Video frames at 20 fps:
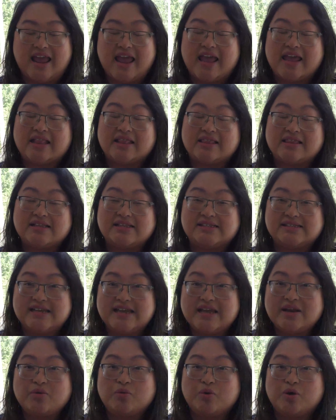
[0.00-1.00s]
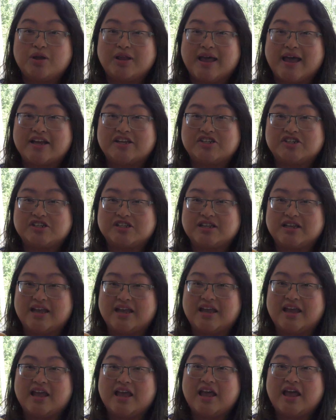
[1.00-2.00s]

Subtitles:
and the seed will actually